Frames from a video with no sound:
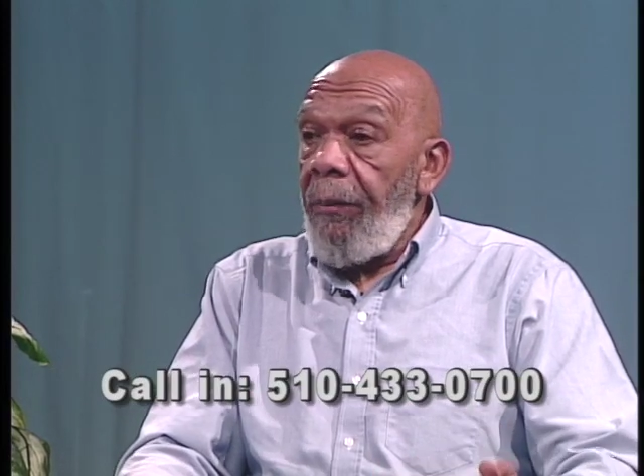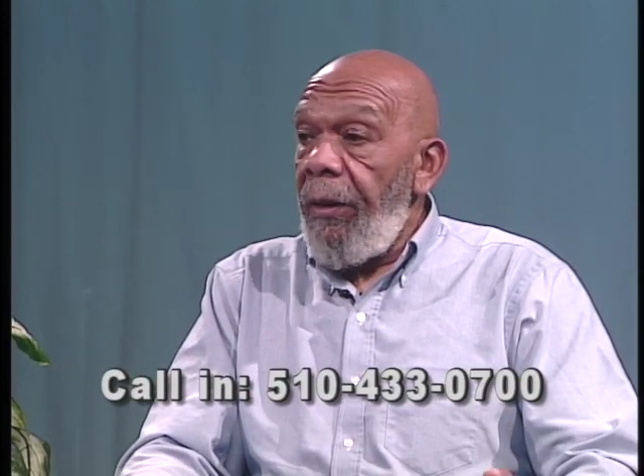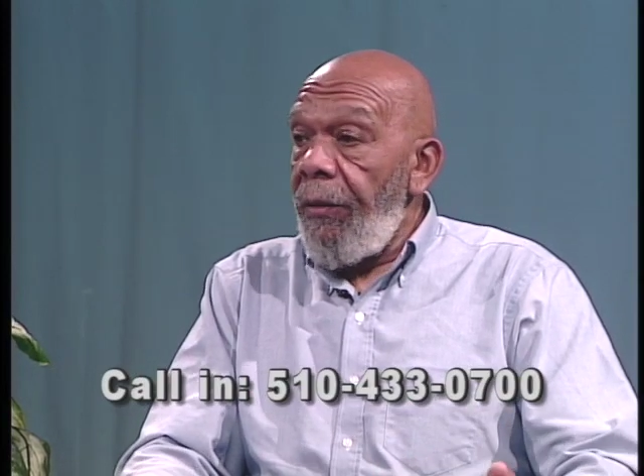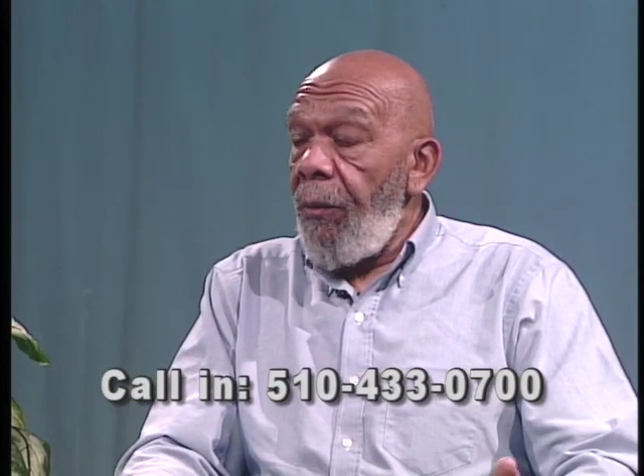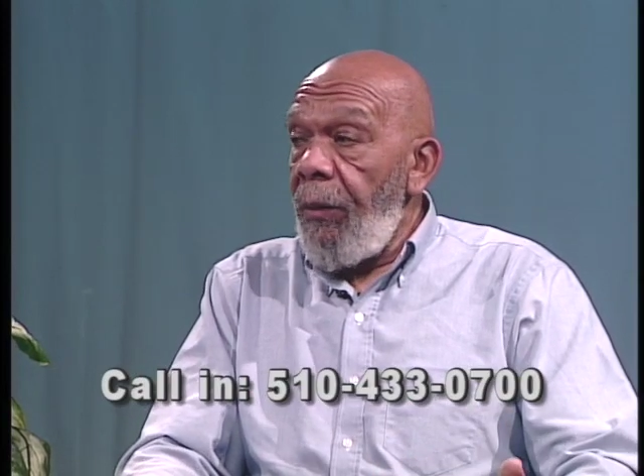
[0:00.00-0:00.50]

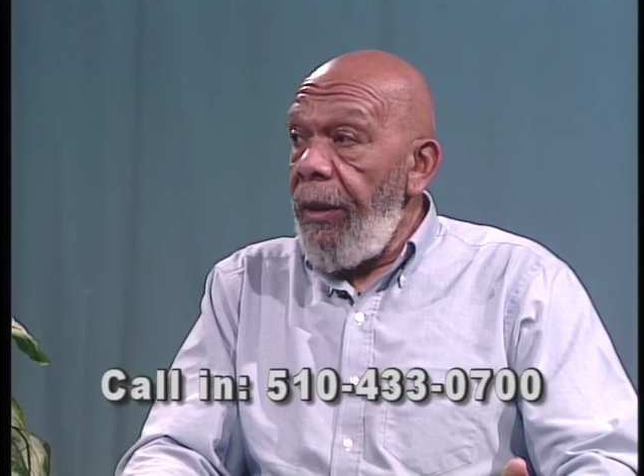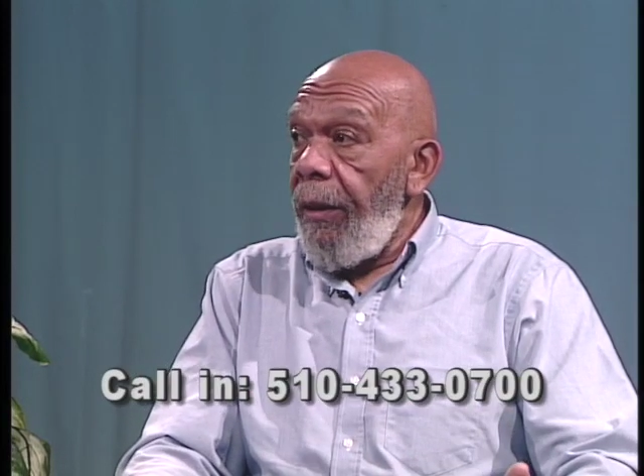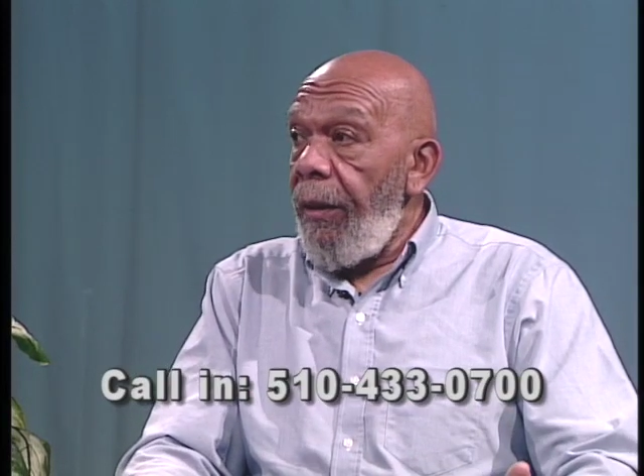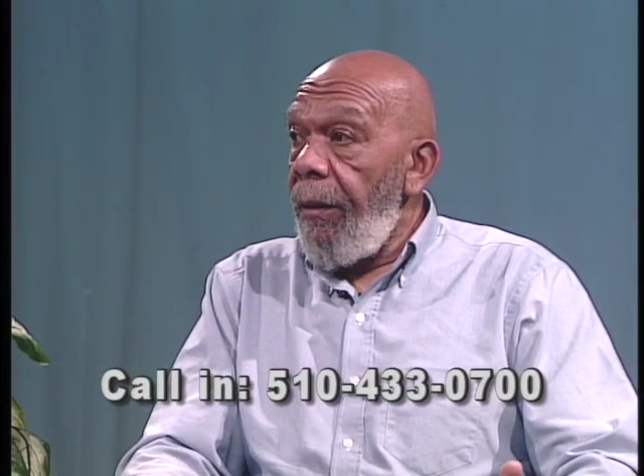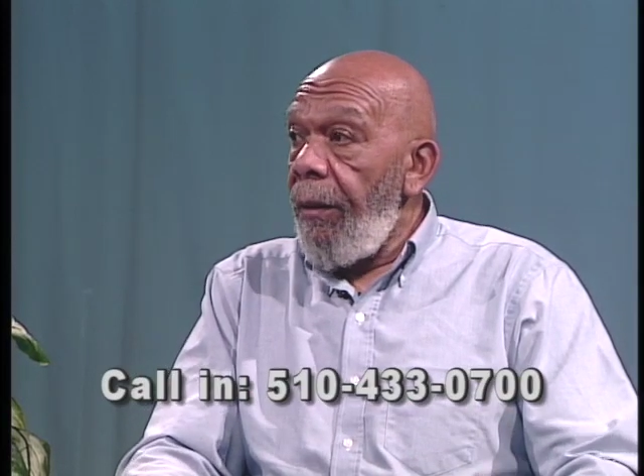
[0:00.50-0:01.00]
about the
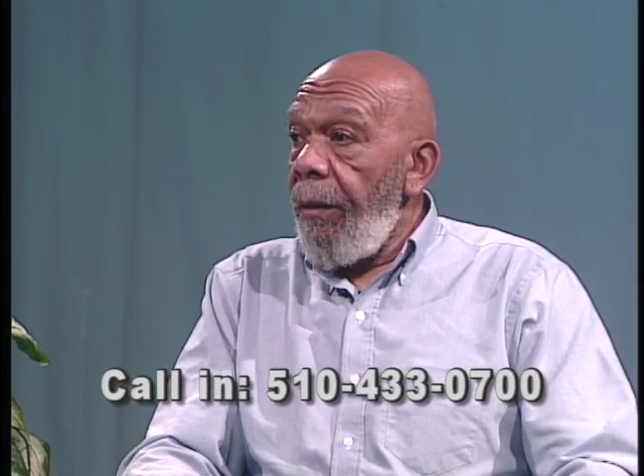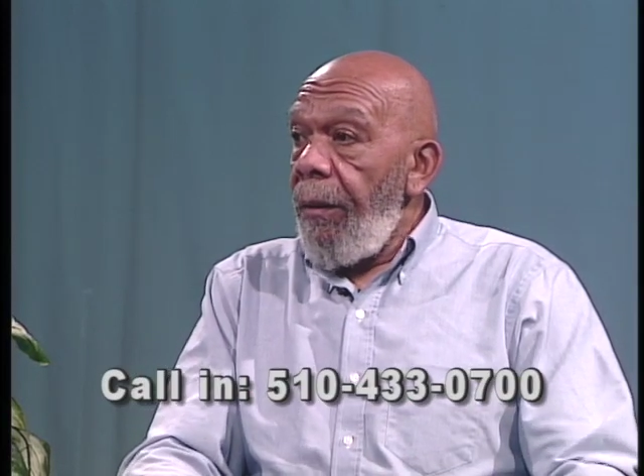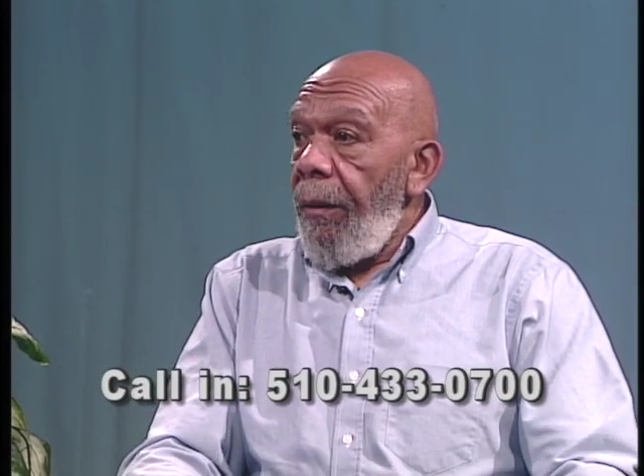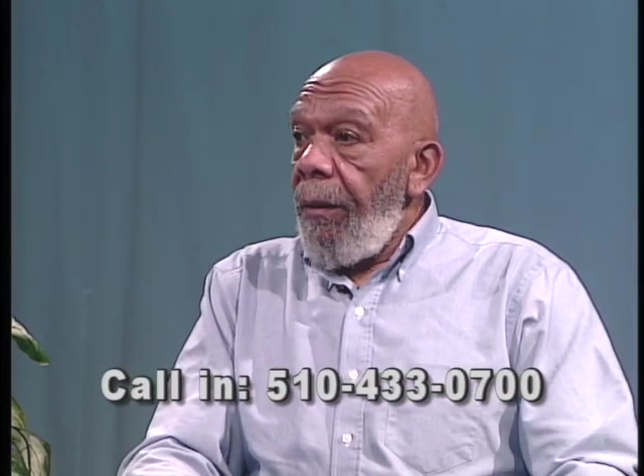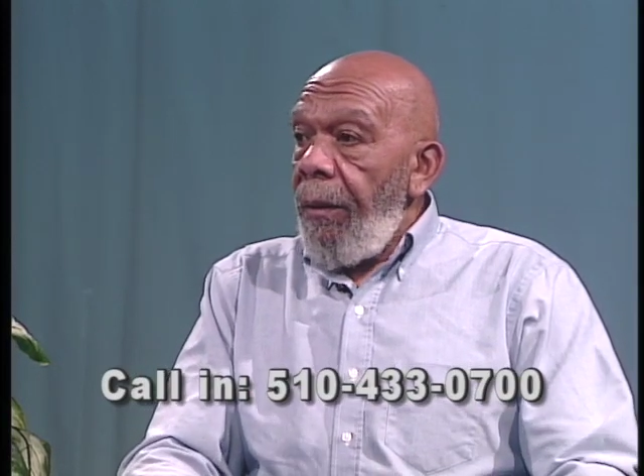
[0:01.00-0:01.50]
weekend.
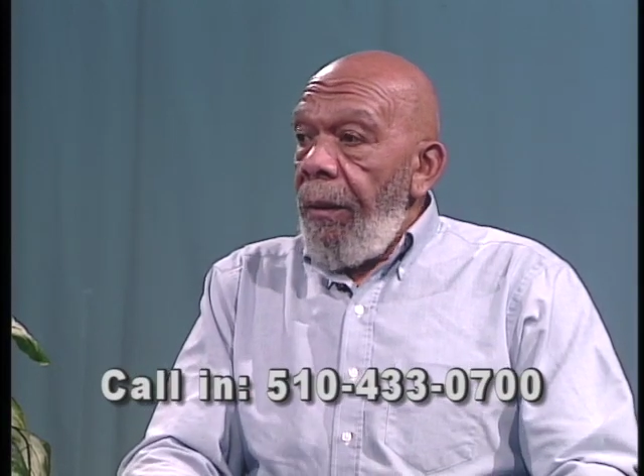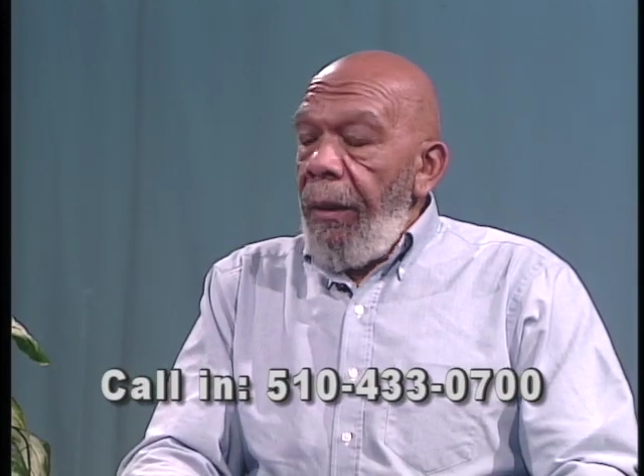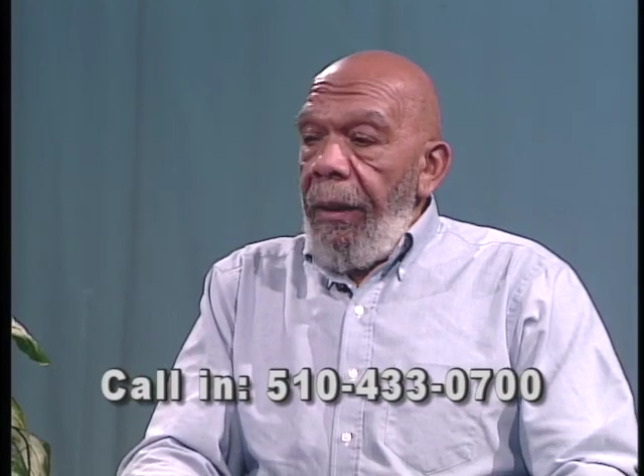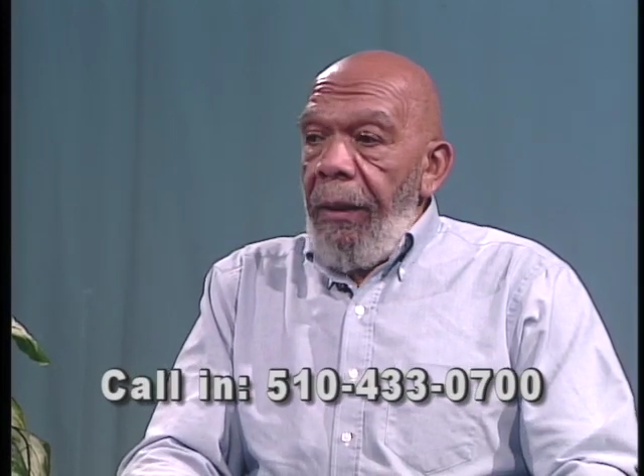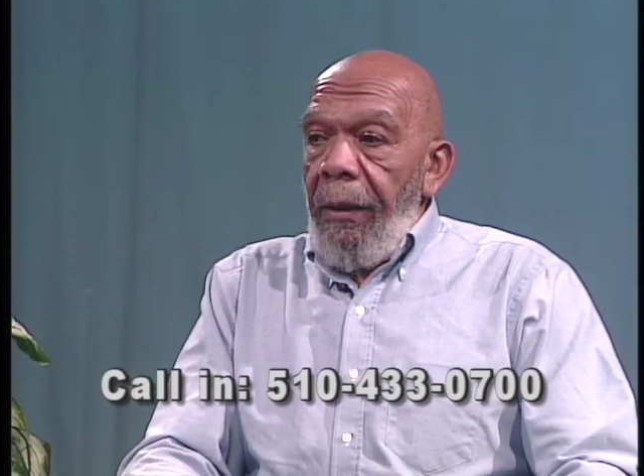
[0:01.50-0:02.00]

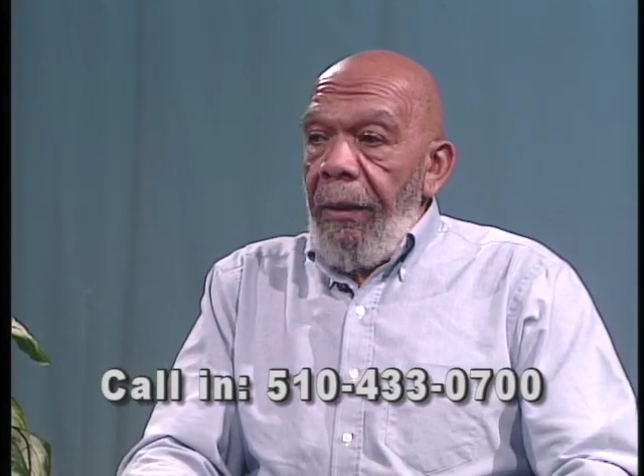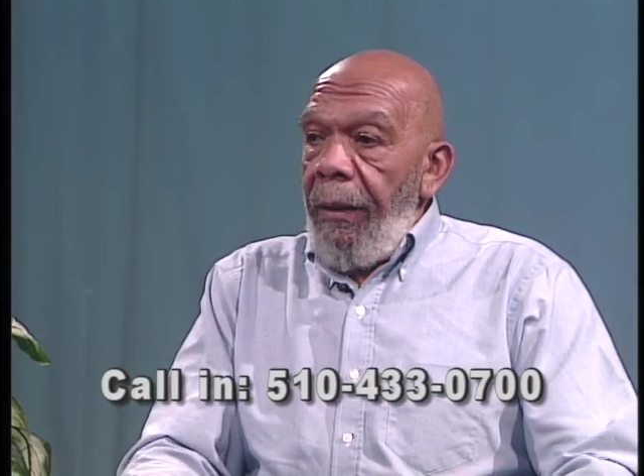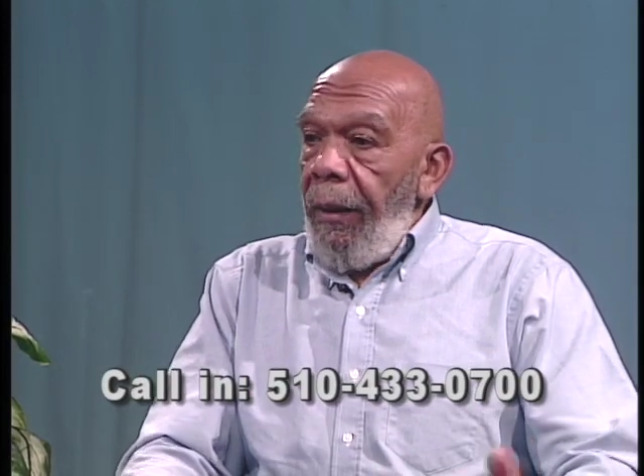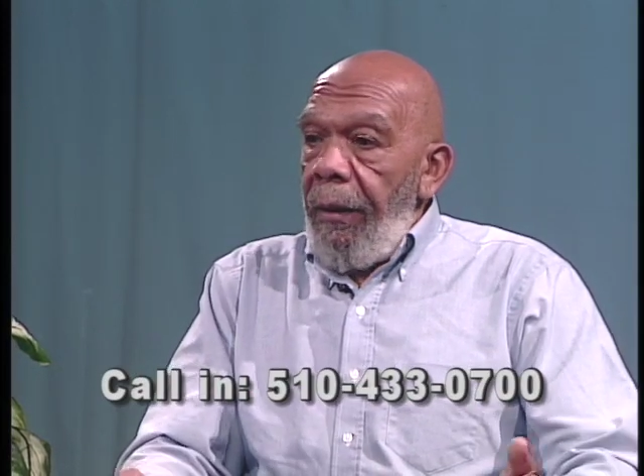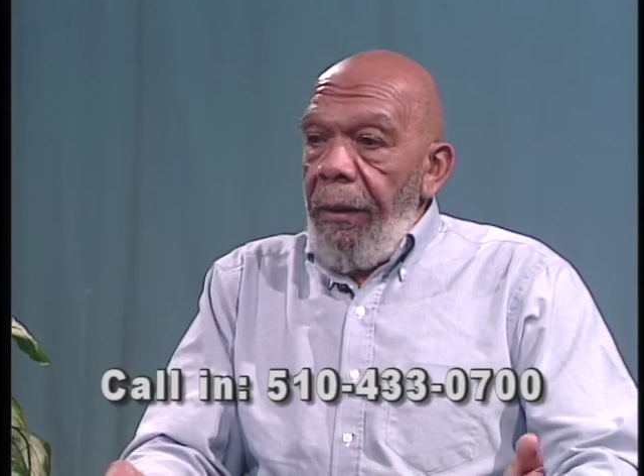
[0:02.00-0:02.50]
And